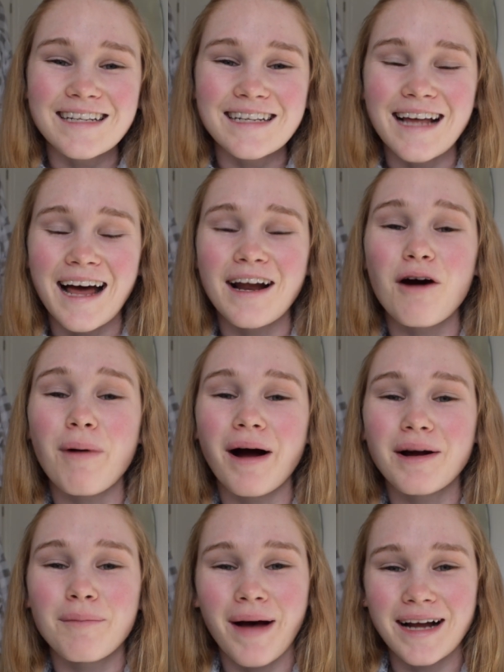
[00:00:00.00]
Hannah,
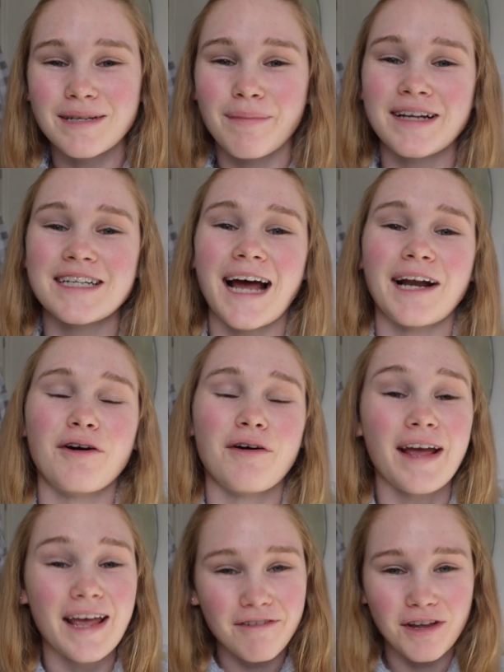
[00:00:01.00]
welcome back to my channel.
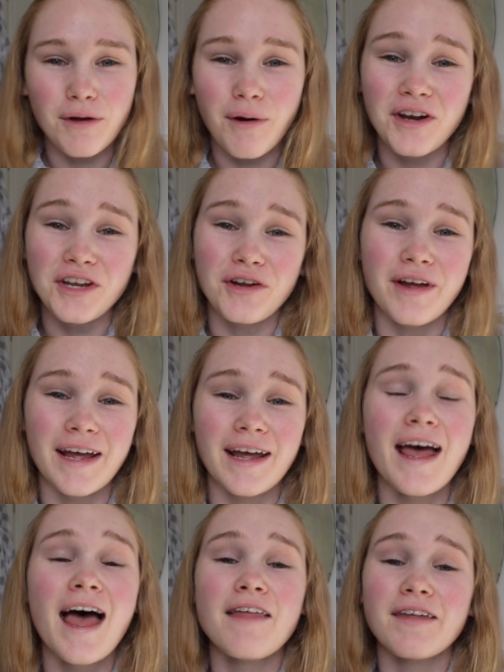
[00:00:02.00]
If you are new here,
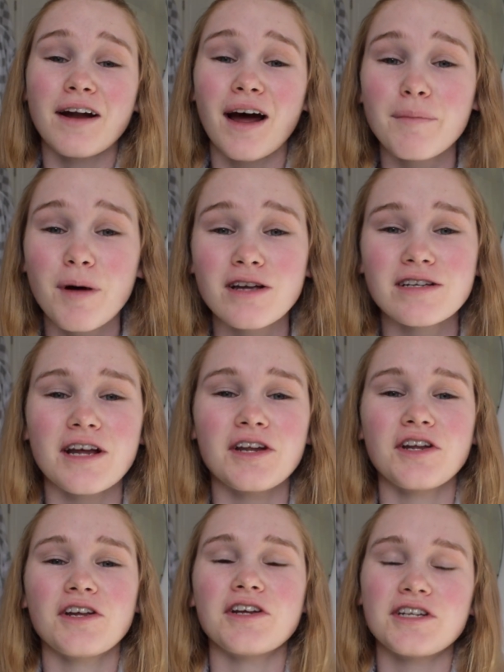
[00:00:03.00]
then I post a
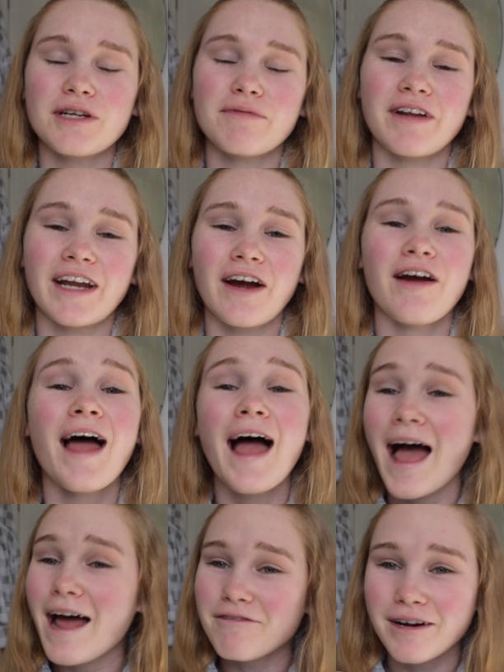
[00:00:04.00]
new YouTube video
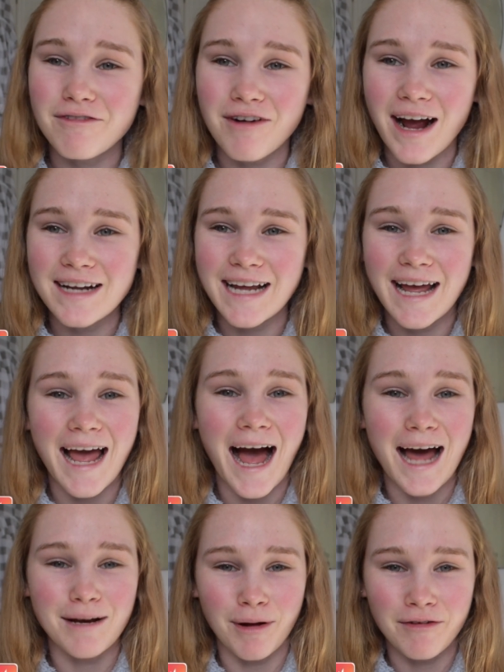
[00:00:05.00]
every Friday
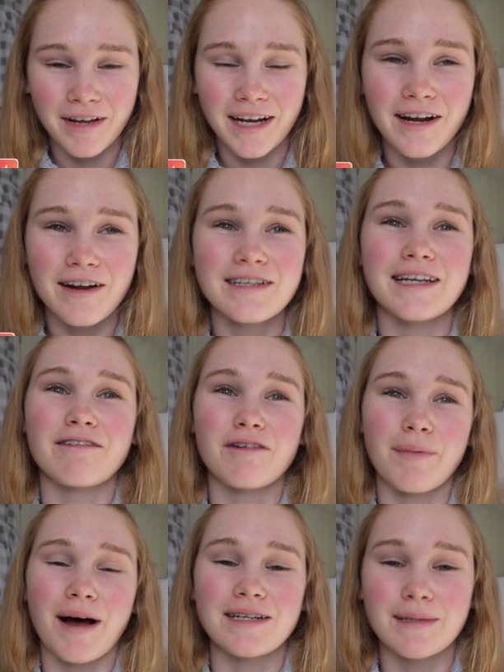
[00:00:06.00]
and my videos either
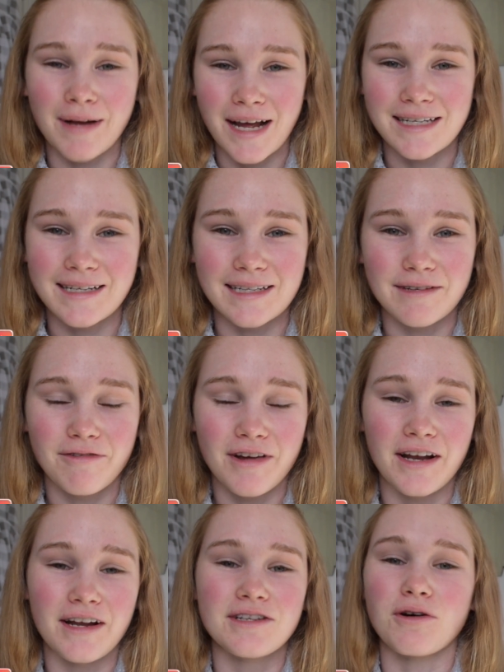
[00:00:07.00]
about gymnastics,
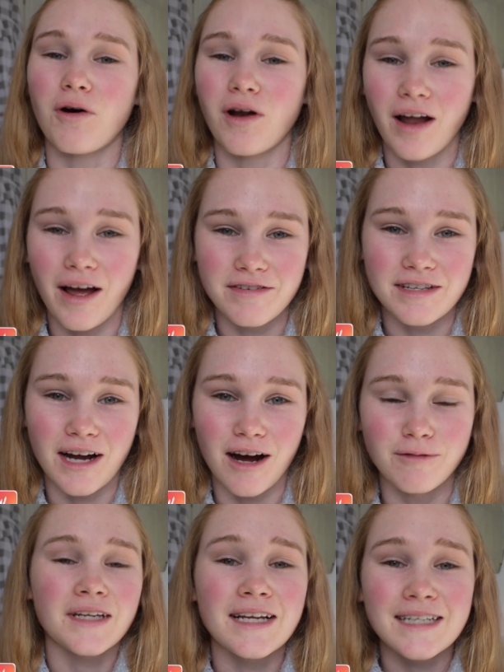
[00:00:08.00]
fitness or
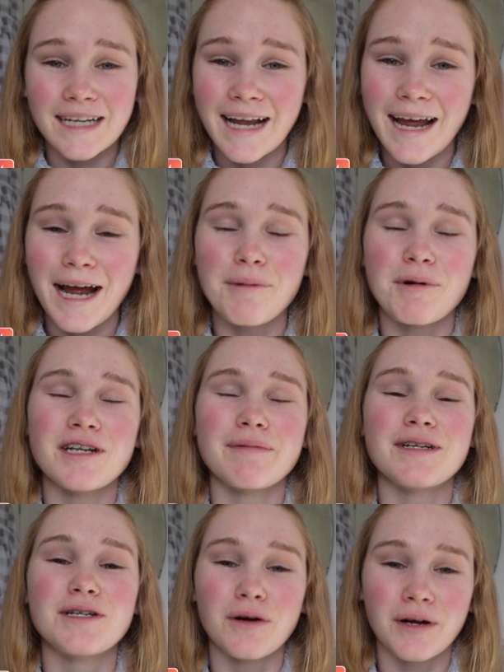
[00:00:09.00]
lifestyle. Today I'm going to
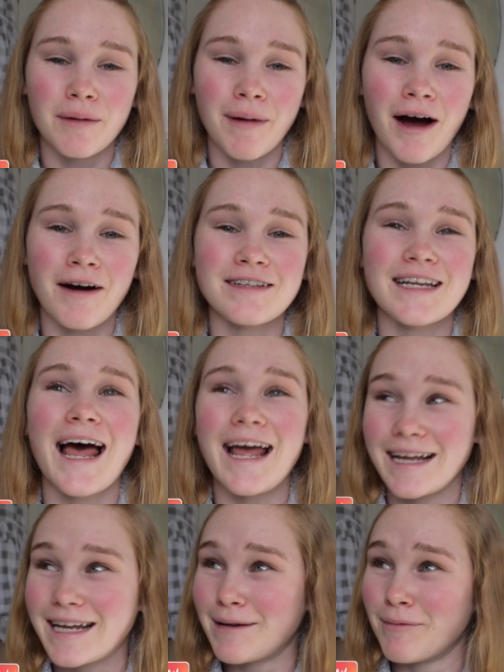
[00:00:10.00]
be talking about
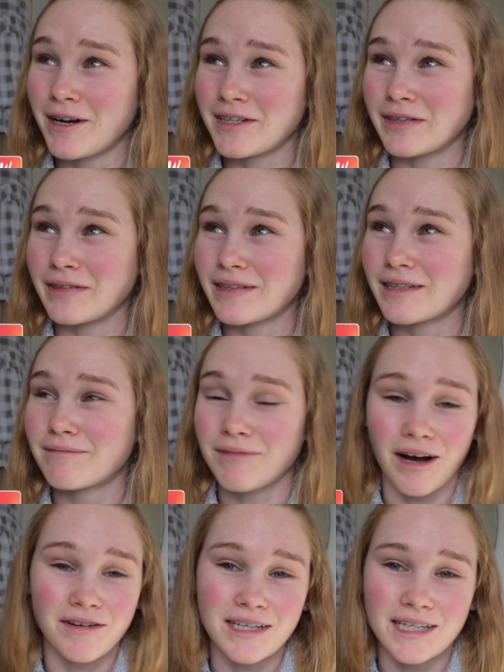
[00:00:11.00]
achy muscles
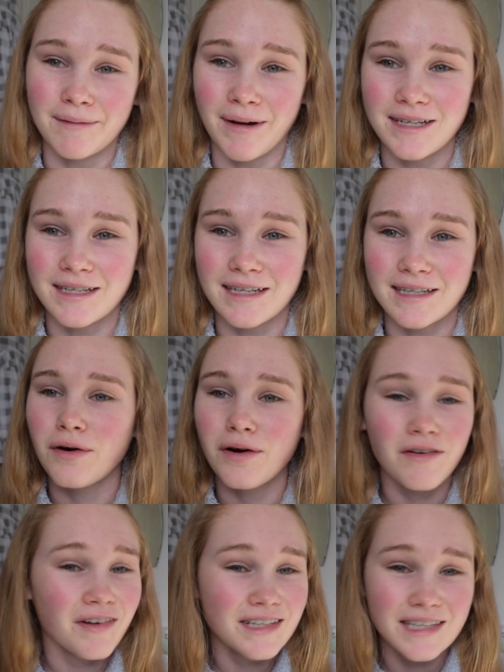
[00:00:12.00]
after gymnastics. All
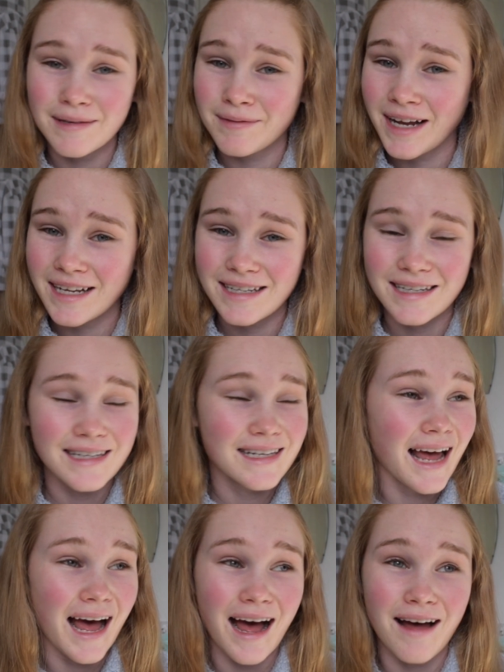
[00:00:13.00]
of us gymnasts
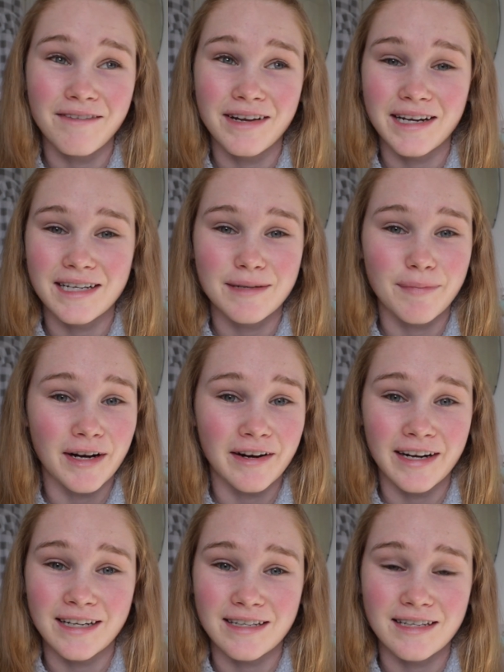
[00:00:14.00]
have
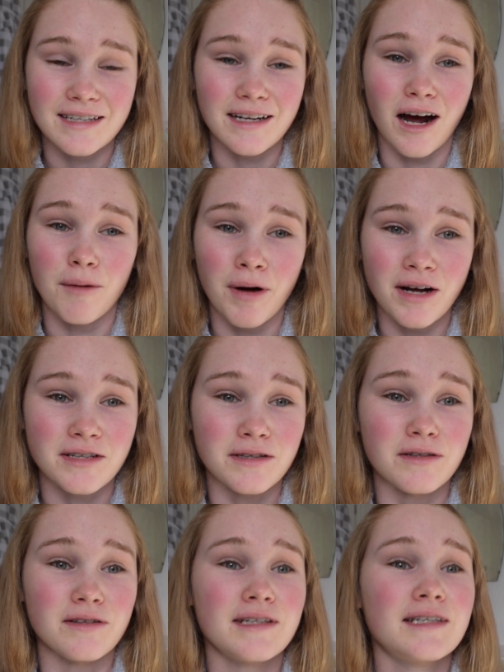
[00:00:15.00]
experienced our
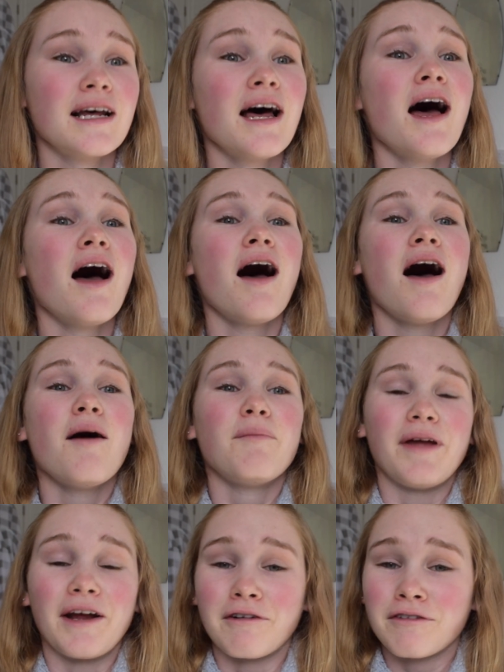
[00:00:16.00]
muscles
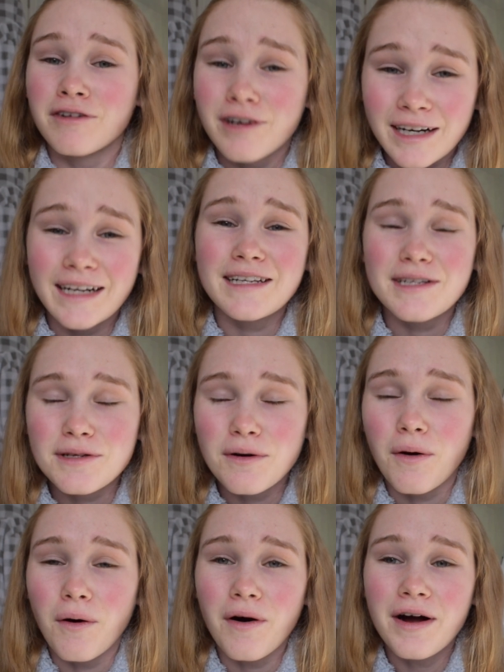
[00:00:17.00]
being really
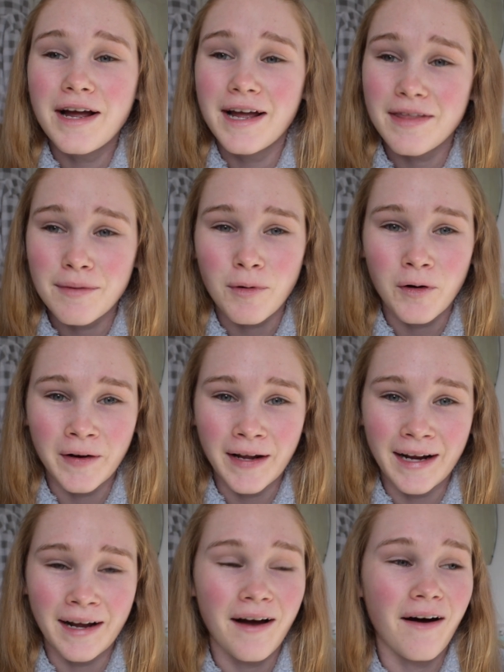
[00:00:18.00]
sore in the
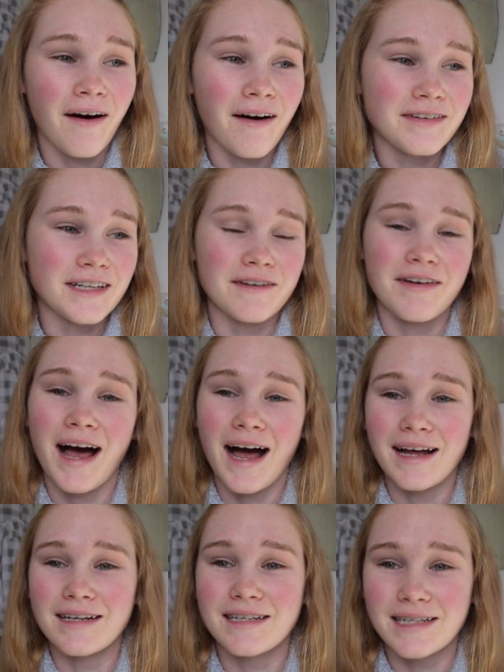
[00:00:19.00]
morning after you've
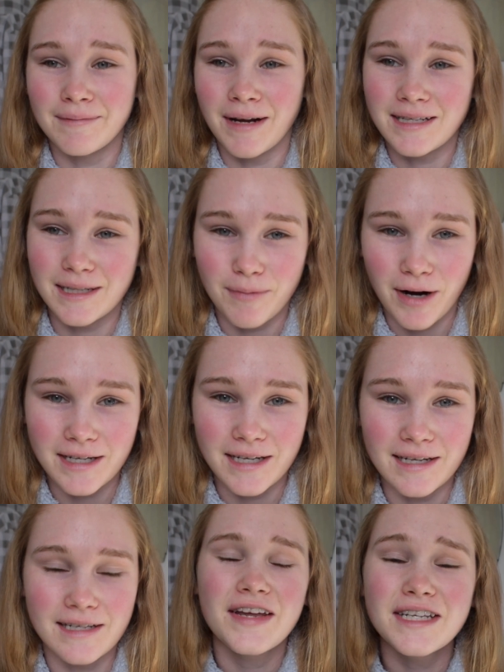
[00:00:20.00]
had gymnastics
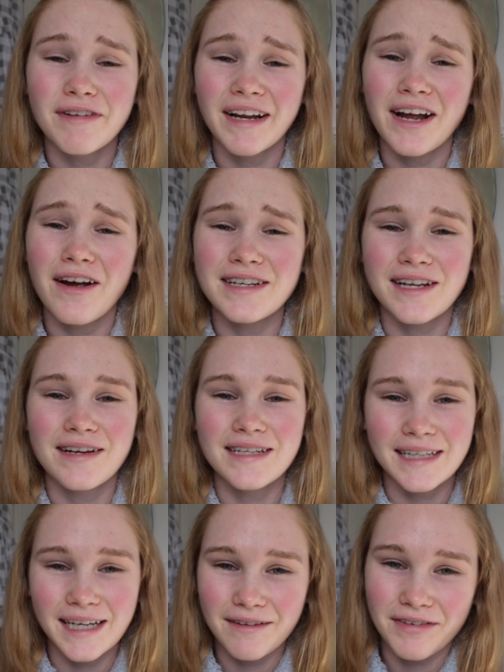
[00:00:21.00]
practice. This video is going to
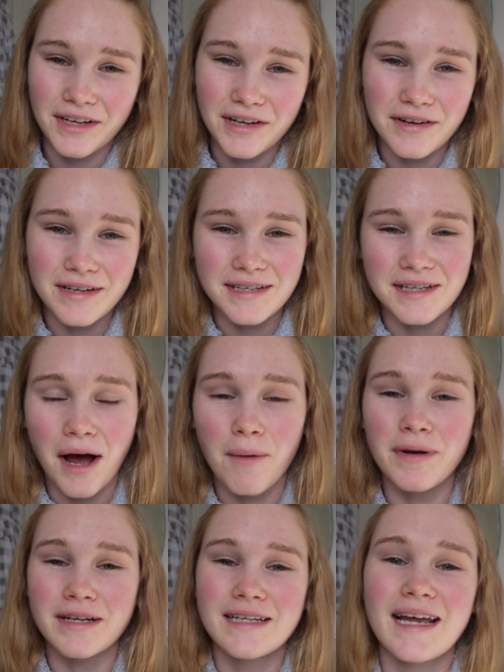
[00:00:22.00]
give you
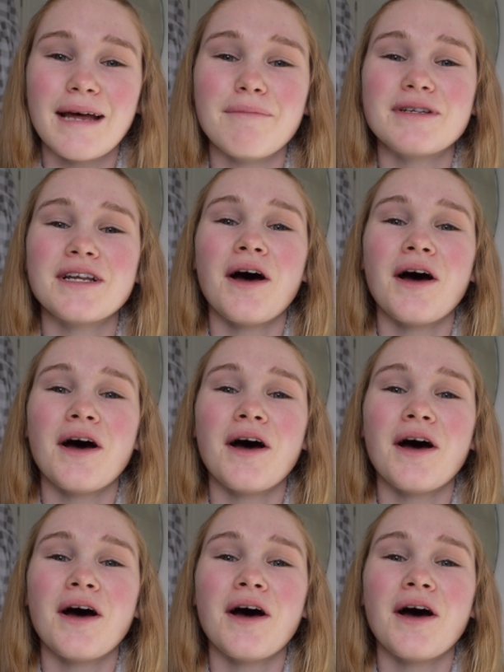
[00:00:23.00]
some tips